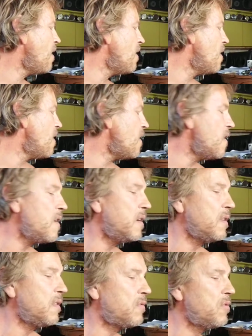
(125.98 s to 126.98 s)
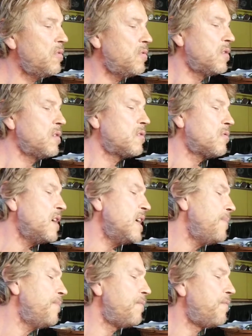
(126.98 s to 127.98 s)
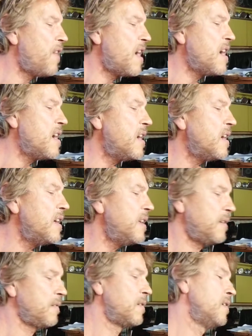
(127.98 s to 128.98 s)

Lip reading: heard it through the grapevine,